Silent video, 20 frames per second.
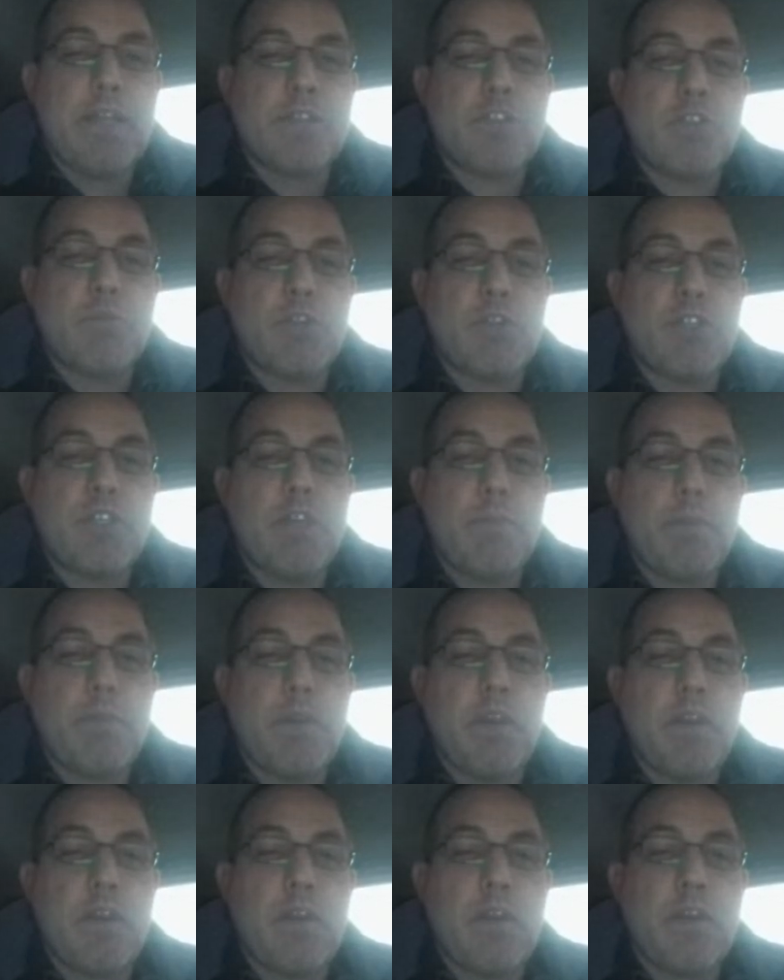too much tip
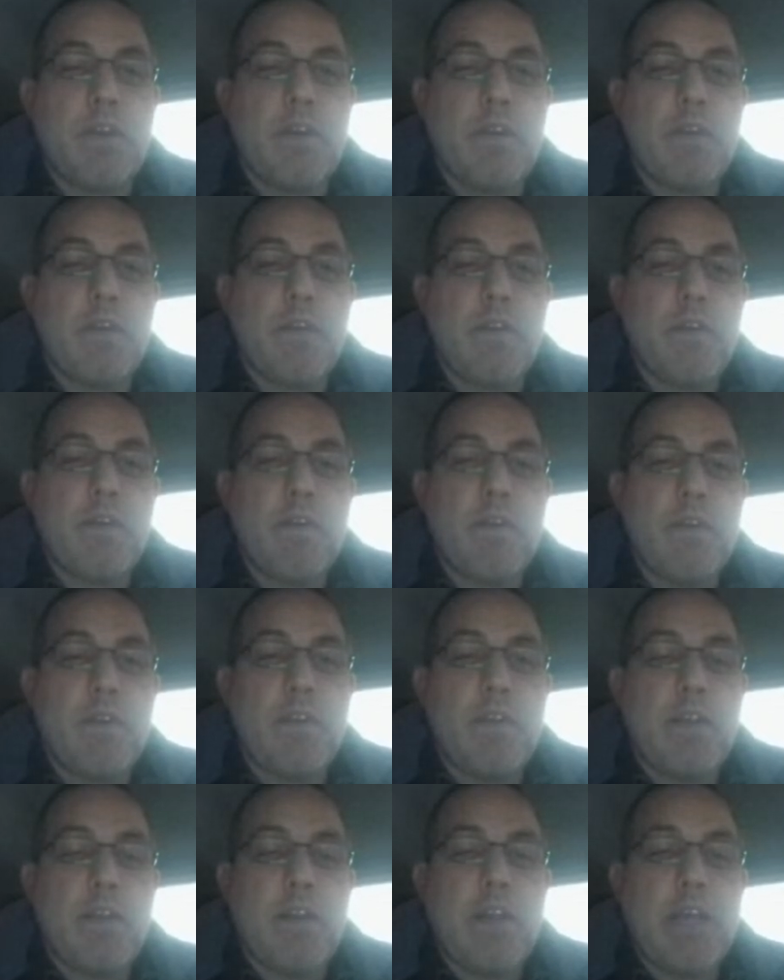in
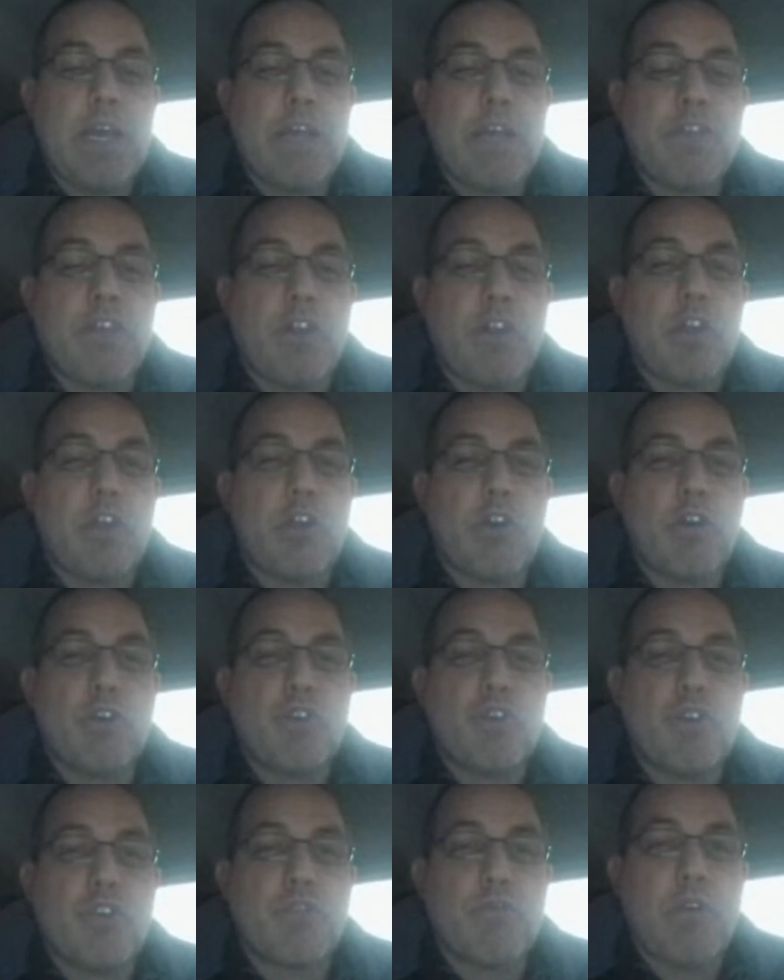at the
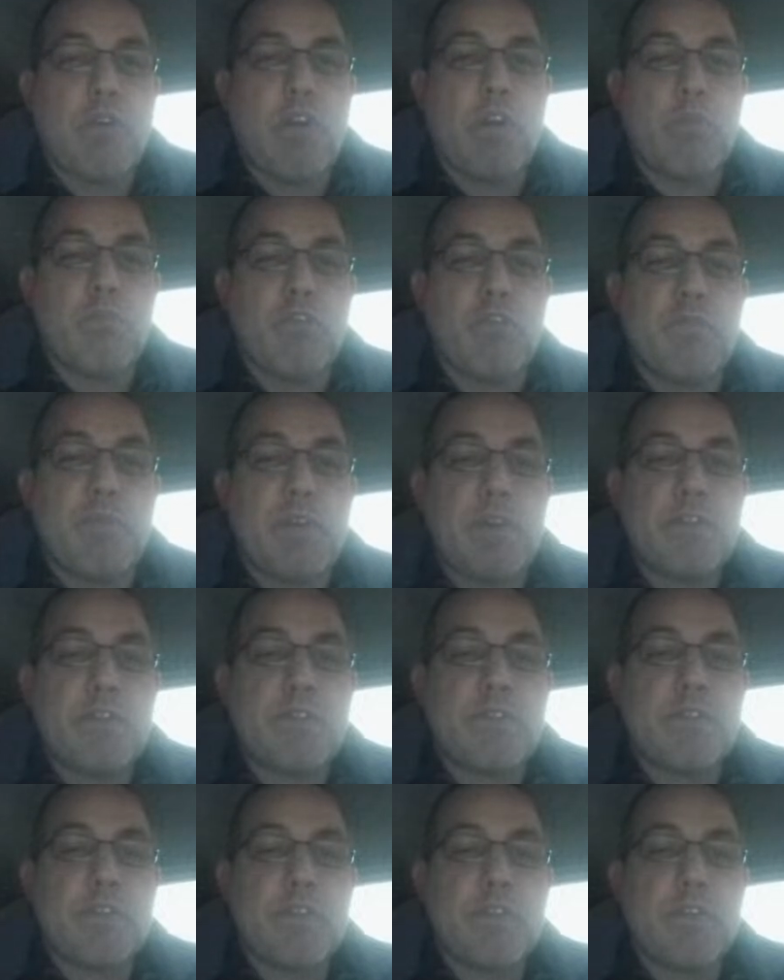larger throttle
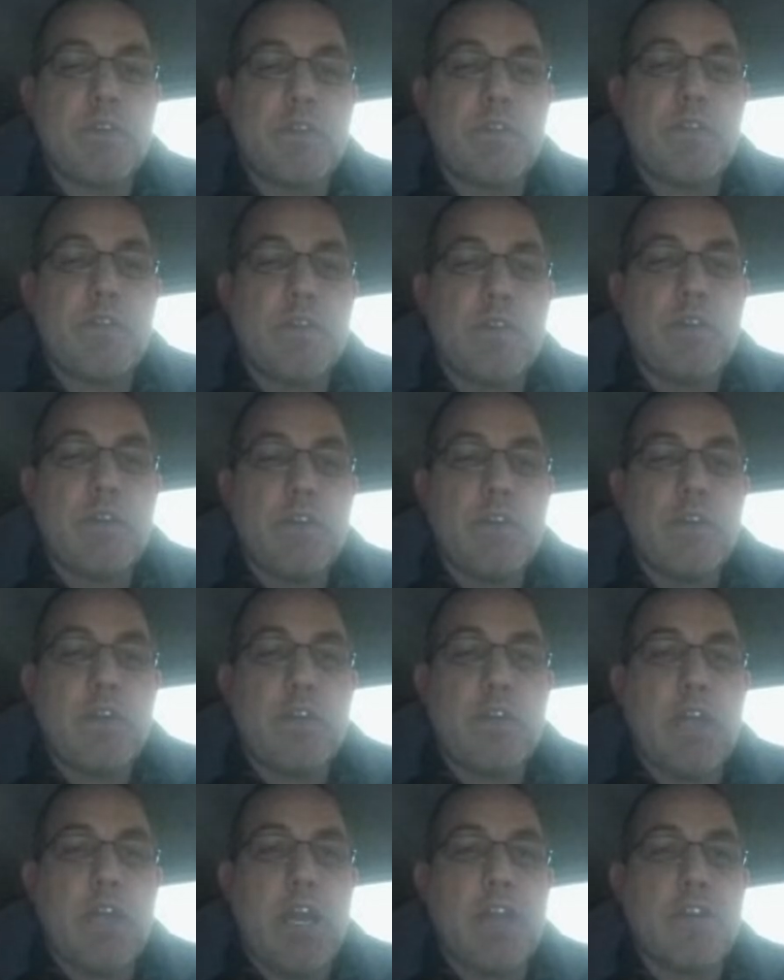movements,
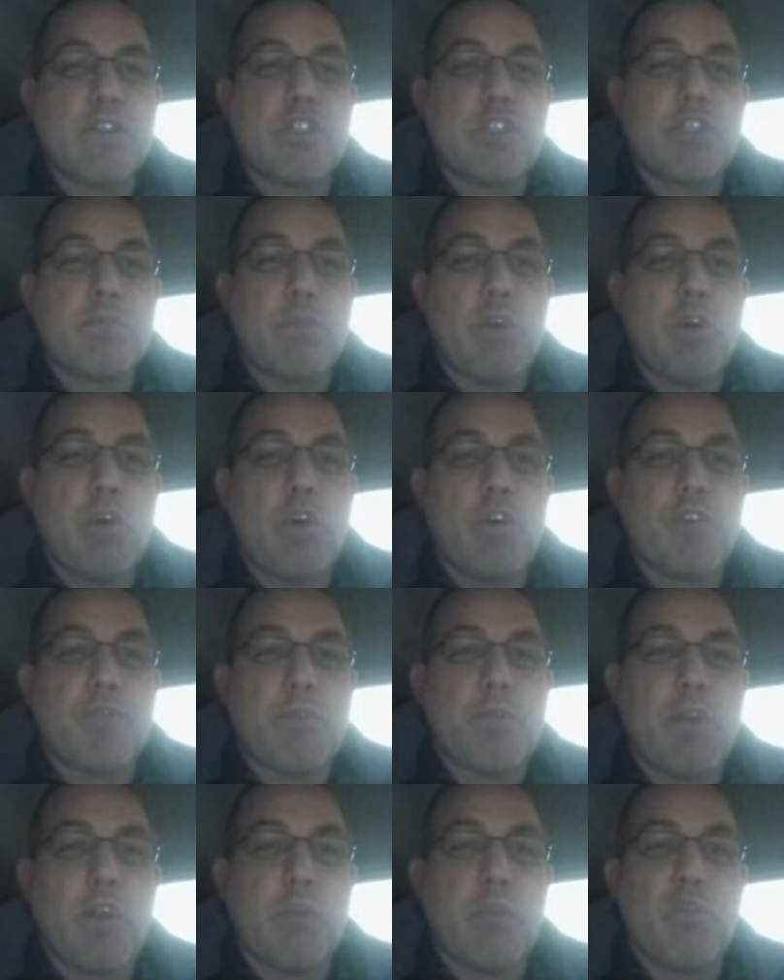not at the small
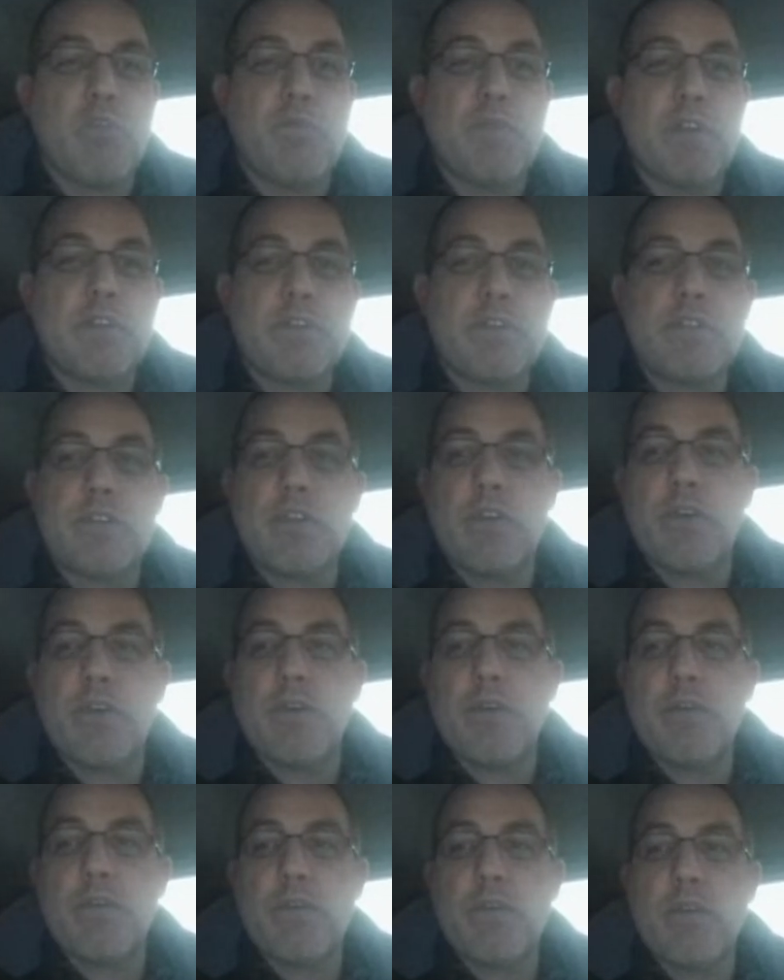throttle movements.
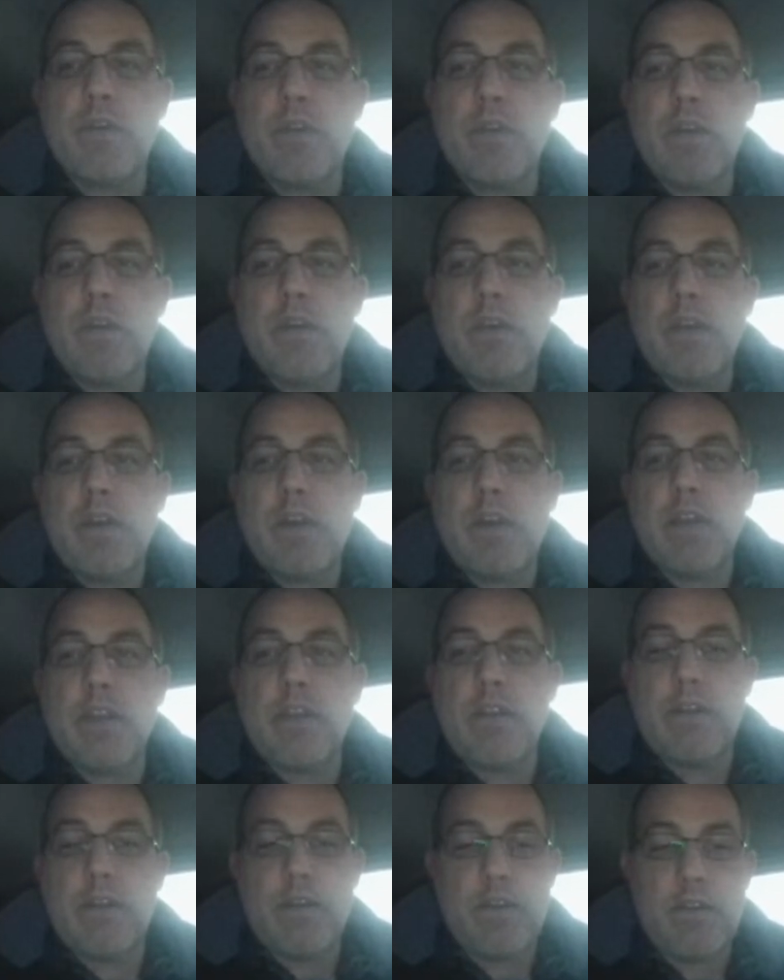So I
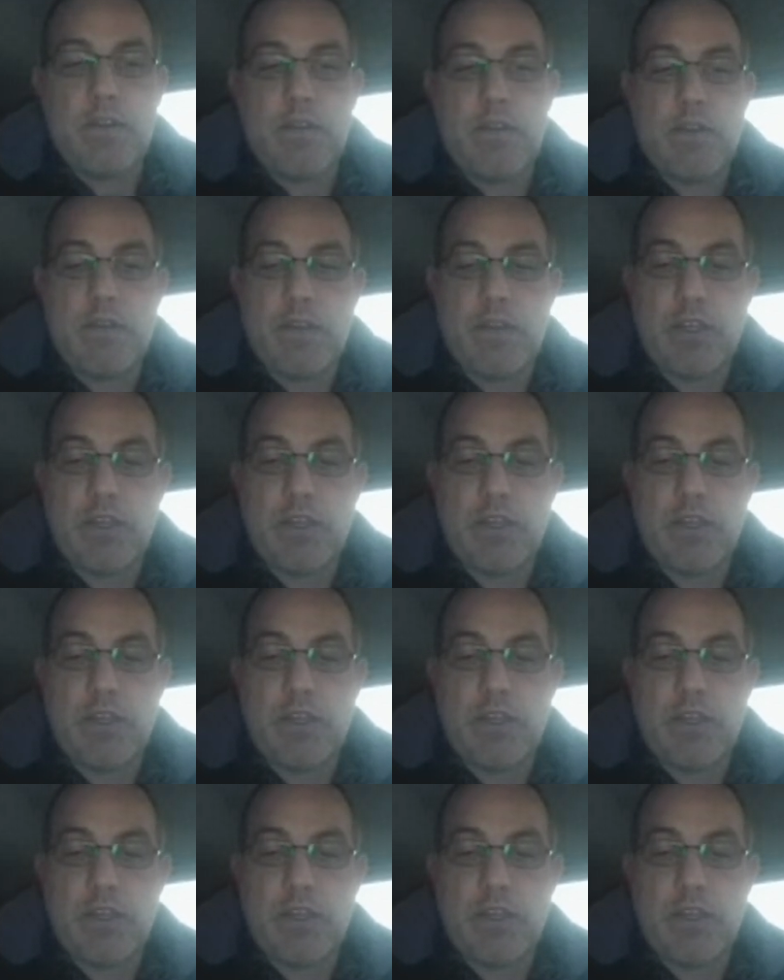can